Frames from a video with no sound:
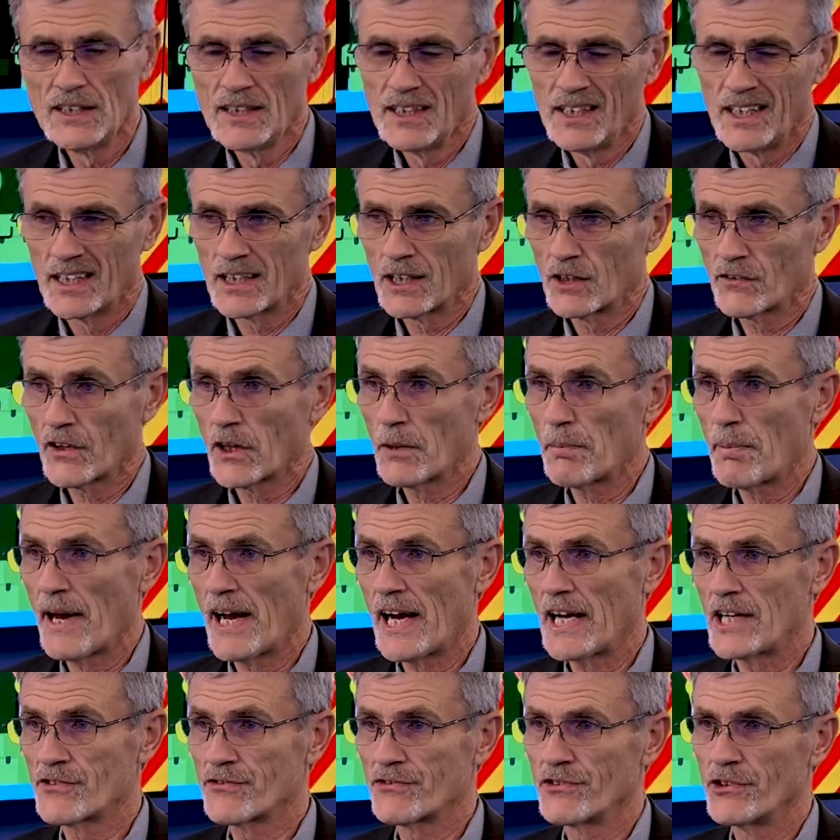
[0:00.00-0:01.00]
And over the
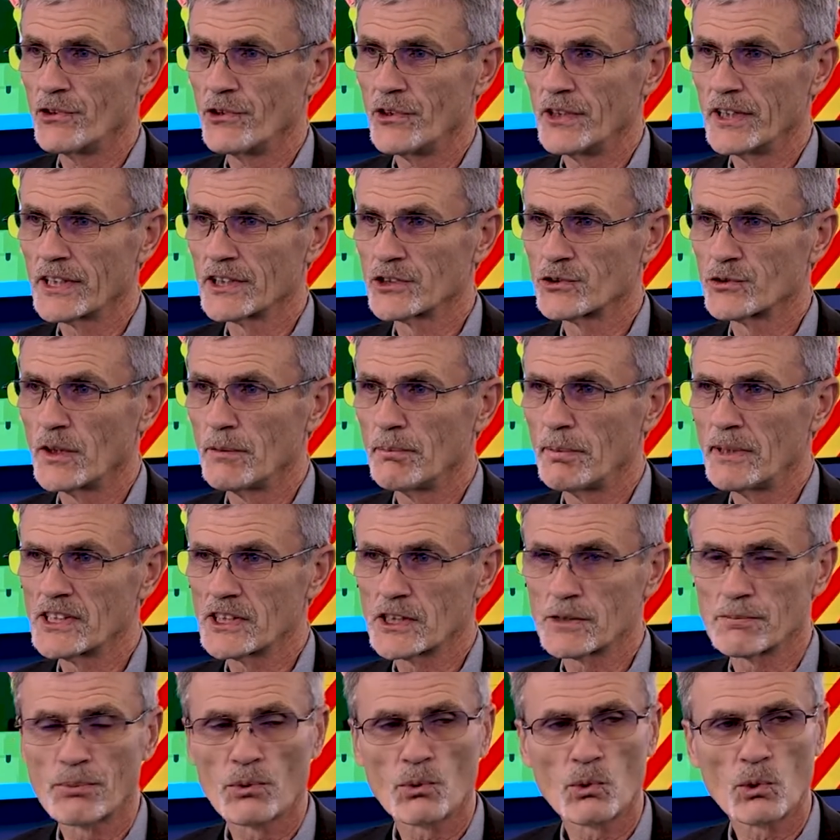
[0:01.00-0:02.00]
past few years, we've been
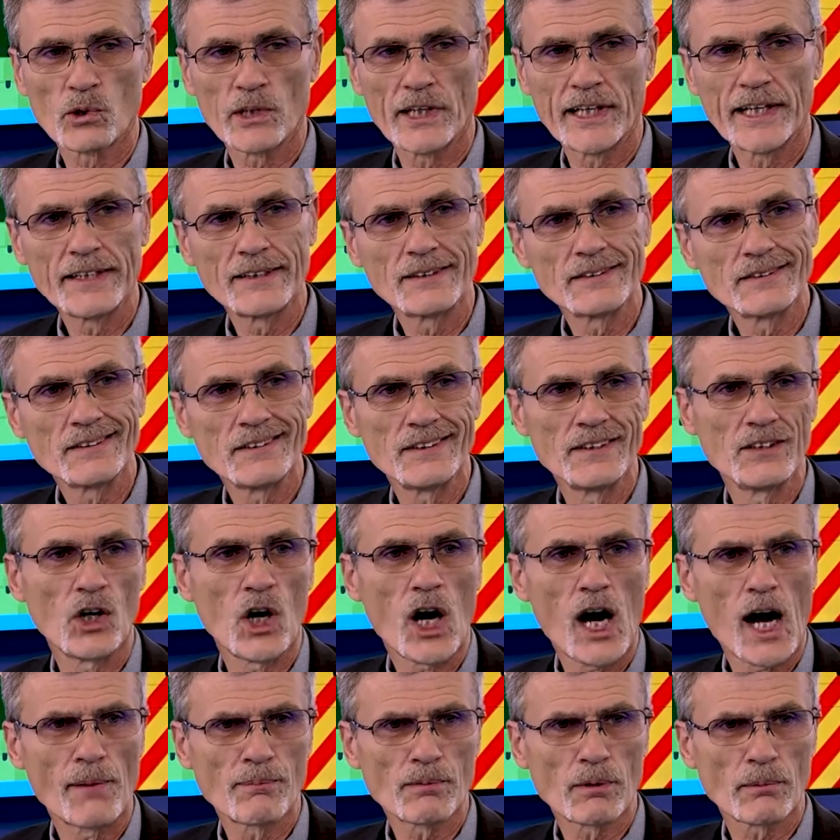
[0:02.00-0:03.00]
supporting, you know,
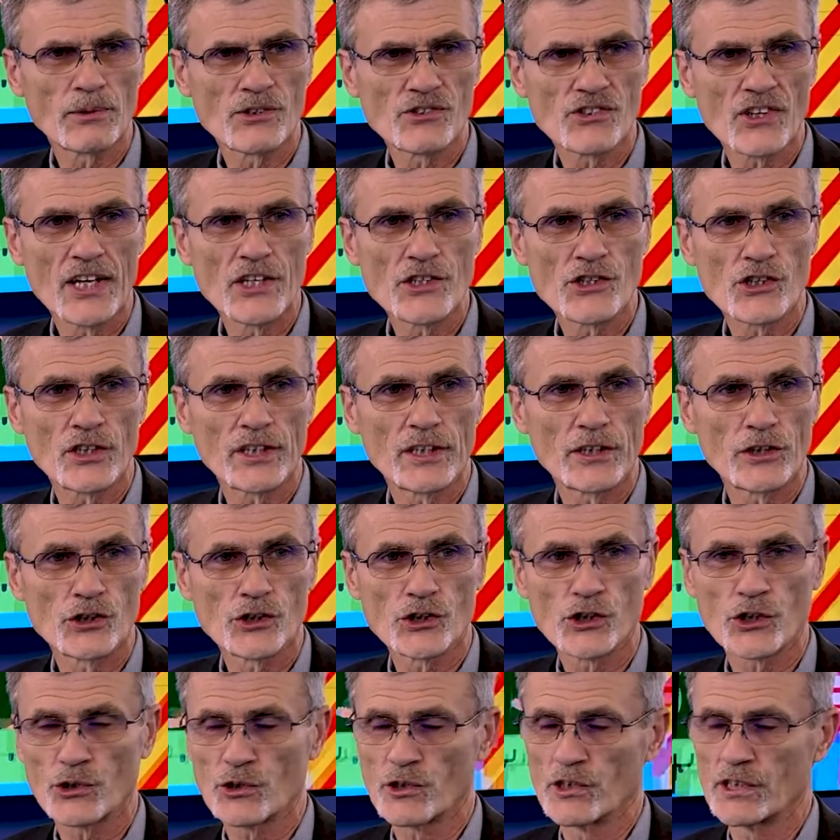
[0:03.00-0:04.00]
optimization and
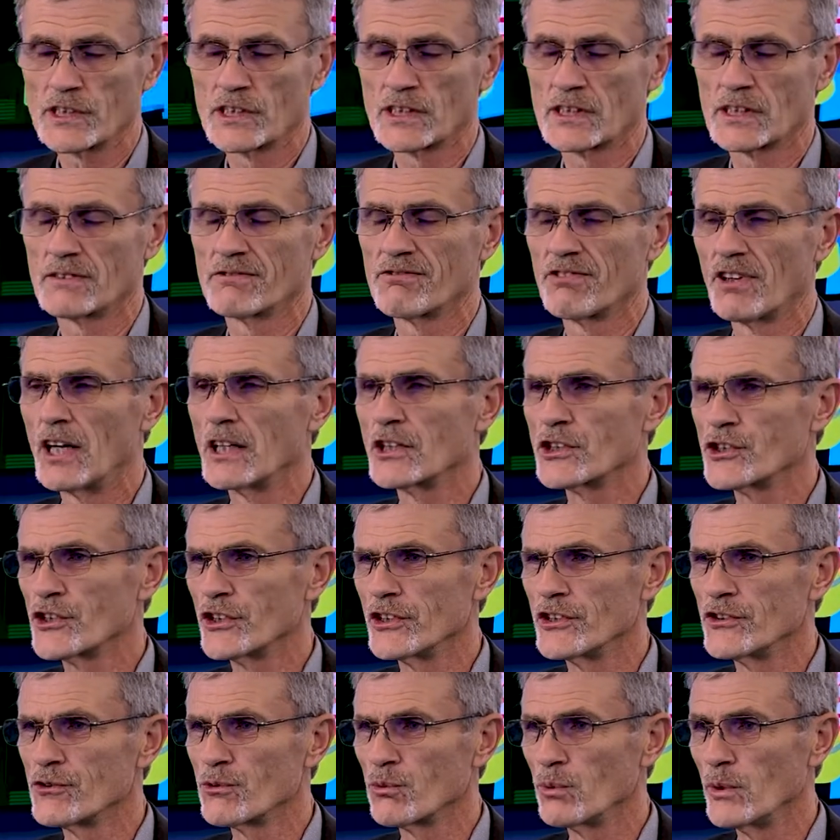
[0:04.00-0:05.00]
assurance
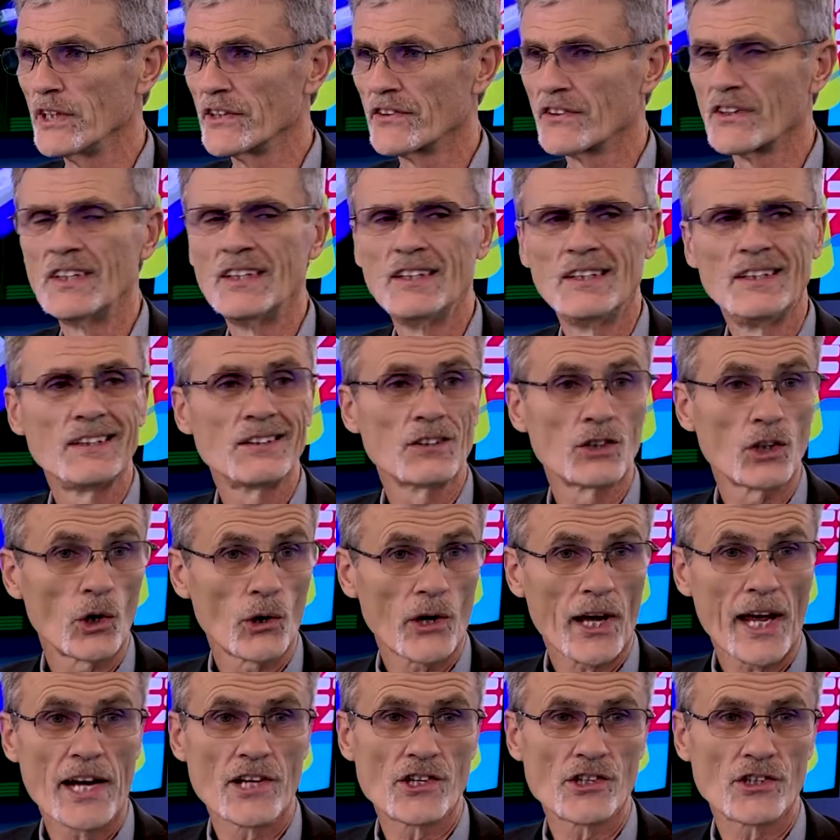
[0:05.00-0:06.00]
functions with
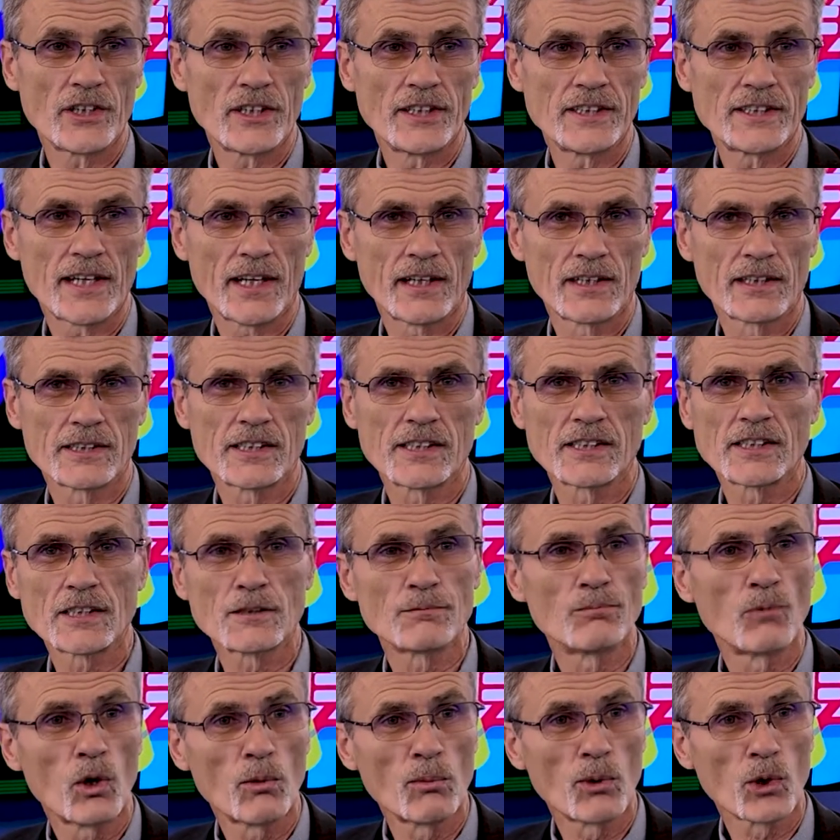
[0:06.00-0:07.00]
location intelligence
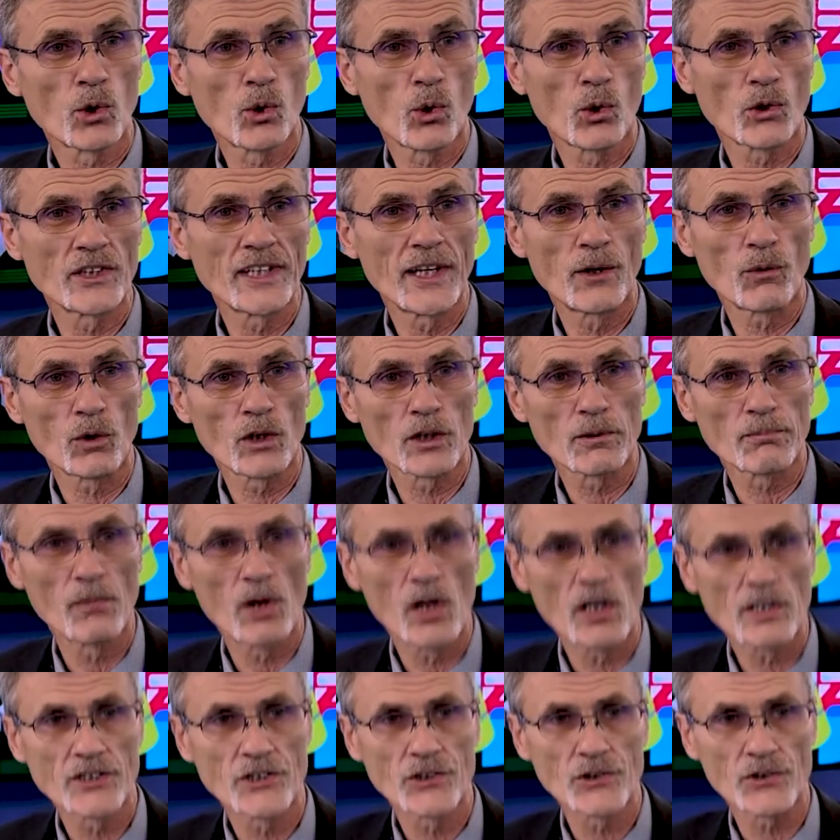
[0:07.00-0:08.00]
and mobile core network
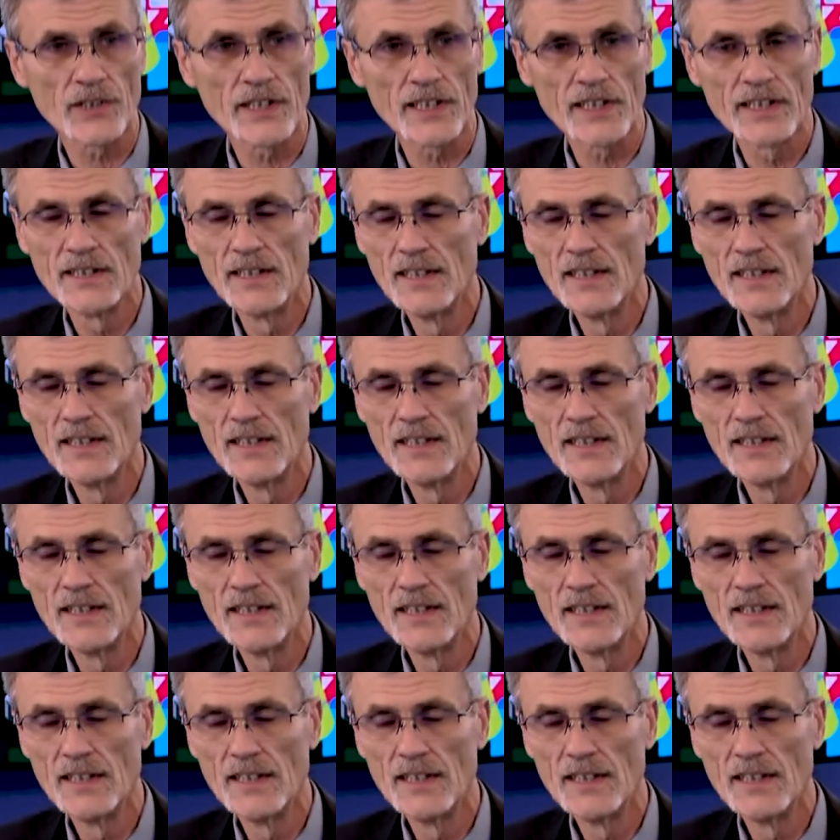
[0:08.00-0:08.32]
monitoring.